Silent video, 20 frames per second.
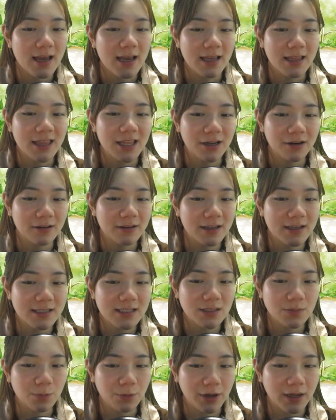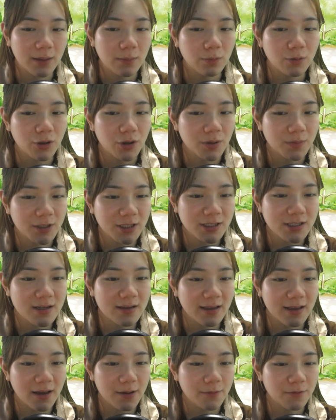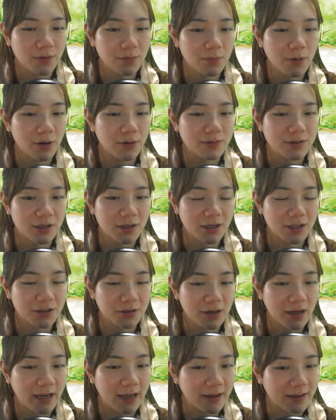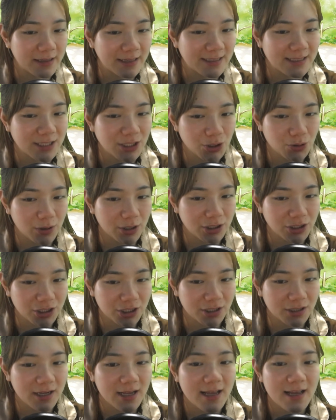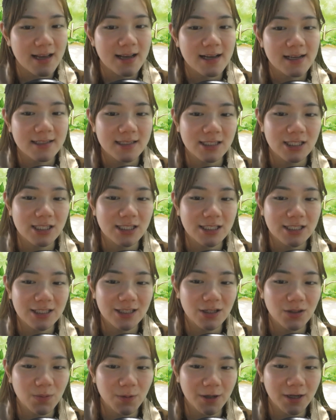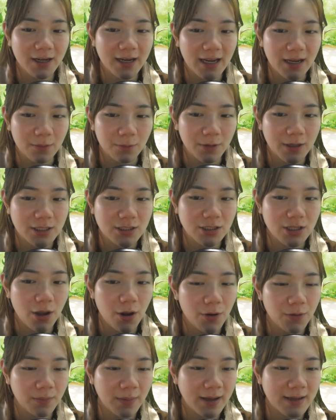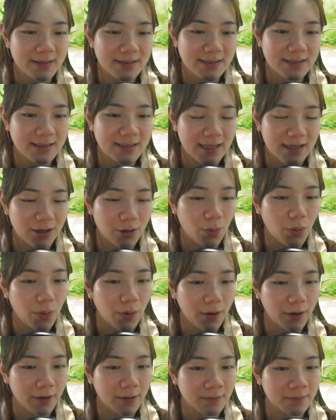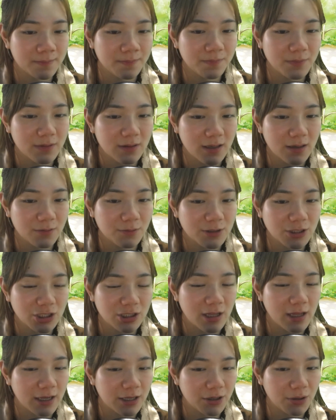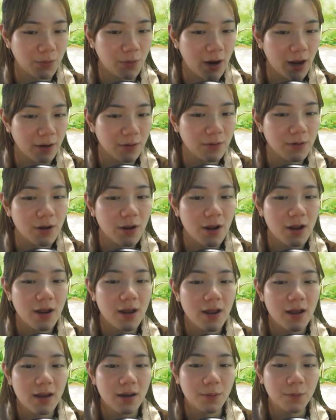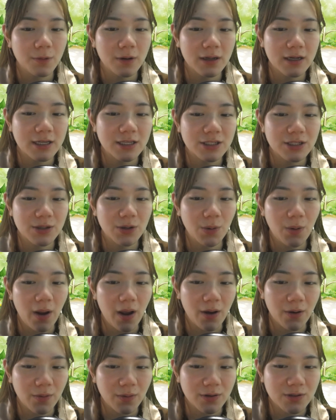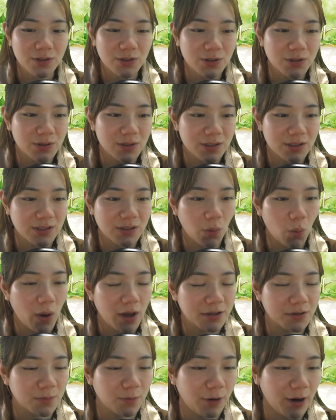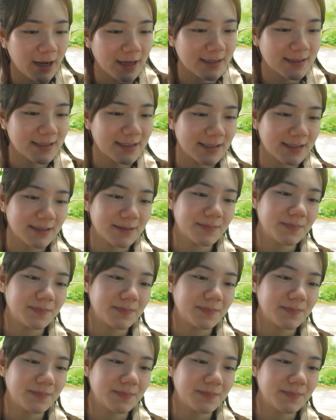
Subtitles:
The earliest spring bloomers come from bulbs and other early structure, such as tuber and rhizomes and corm, which are land to grow, ready to grow as soon as the weather breaks.